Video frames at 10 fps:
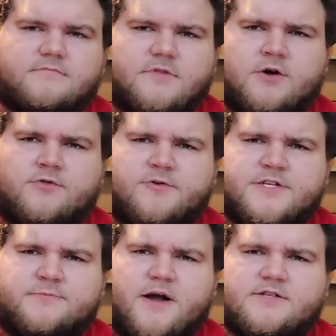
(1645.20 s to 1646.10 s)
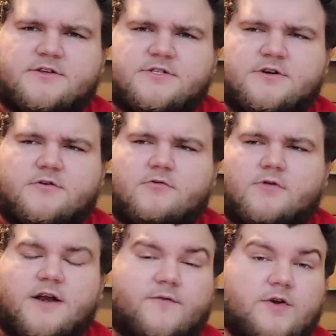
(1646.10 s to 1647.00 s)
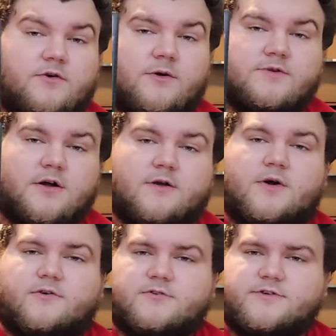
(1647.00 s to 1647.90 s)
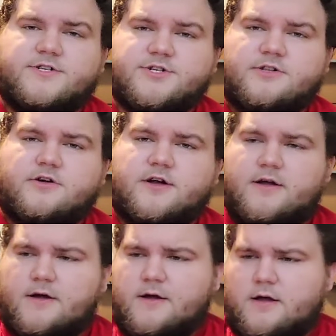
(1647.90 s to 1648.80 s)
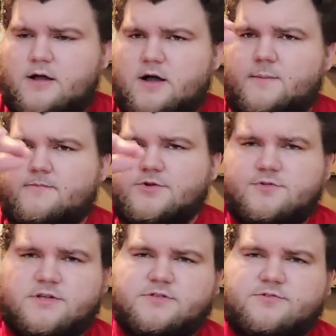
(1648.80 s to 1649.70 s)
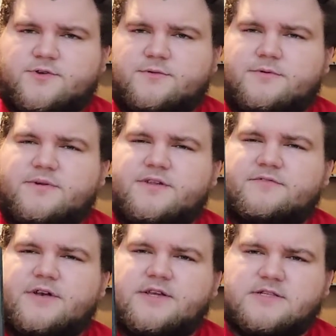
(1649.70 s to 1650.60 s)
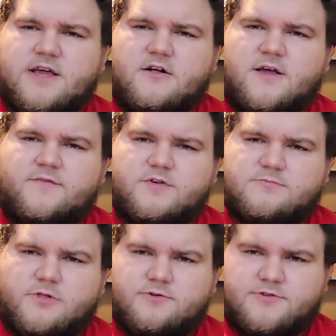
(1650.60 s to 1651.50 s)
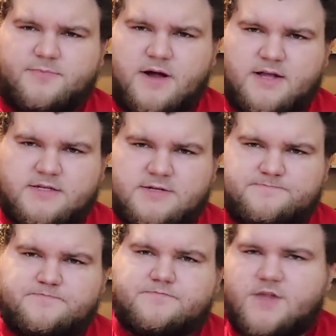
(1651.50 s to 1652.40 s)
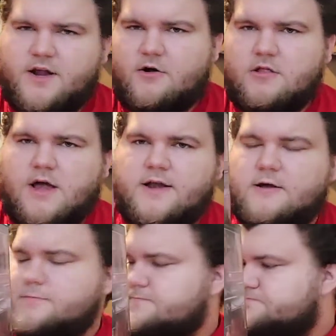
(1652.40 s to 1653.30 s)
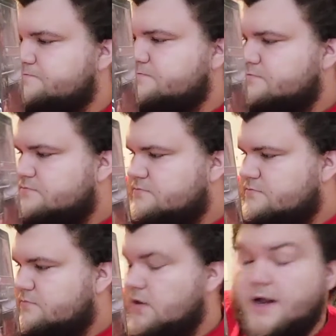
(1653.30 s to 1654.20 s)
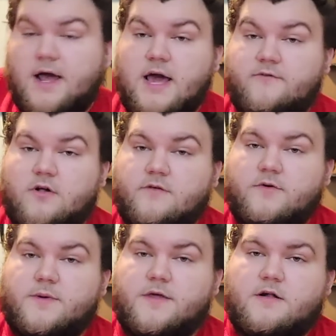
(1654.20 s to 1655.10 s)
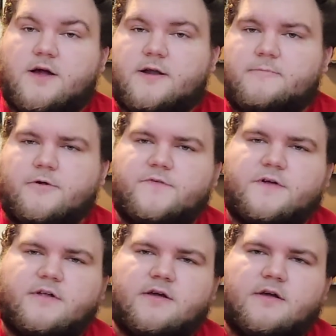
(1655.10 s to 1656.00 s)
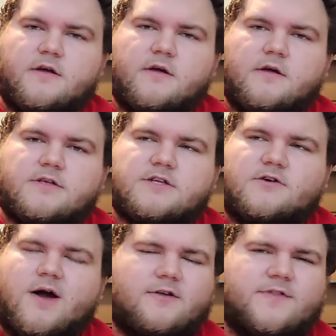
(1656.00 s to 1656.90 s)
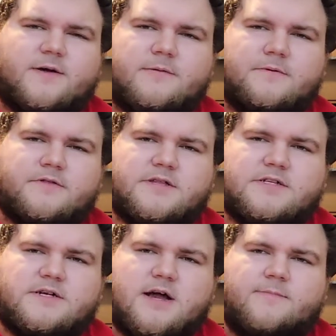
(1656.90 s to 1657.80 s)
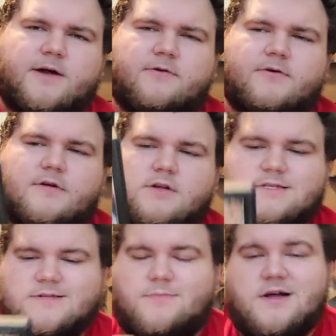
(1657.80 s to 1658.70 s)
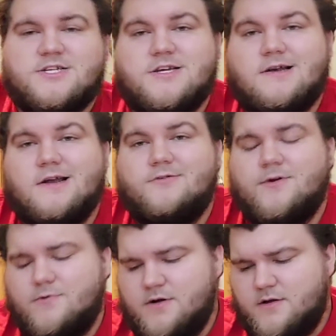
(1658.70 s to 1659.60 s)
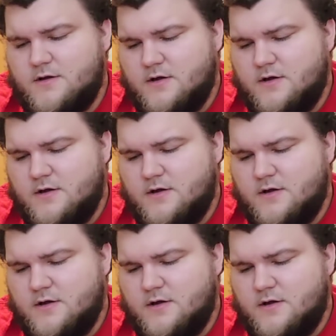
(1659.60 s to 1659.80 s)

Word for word: the 03 spines look so cool, and if you don't know what I'm talking about, you really should look um, 2003 WWE DVDs, they all have those blue spines that all line up. And I have all of them, and they all line up perfectly. So I don't think I'm going to put this in timeline order, because it's my shit, and I do what I want.